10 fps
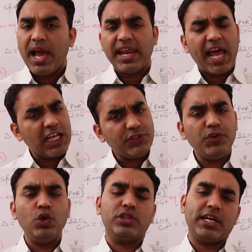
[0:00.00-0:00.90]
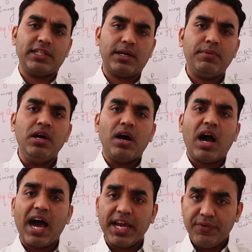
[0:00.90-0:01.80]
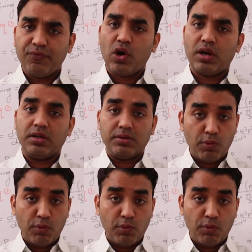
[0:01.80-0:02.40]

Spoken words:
and as we know that the I for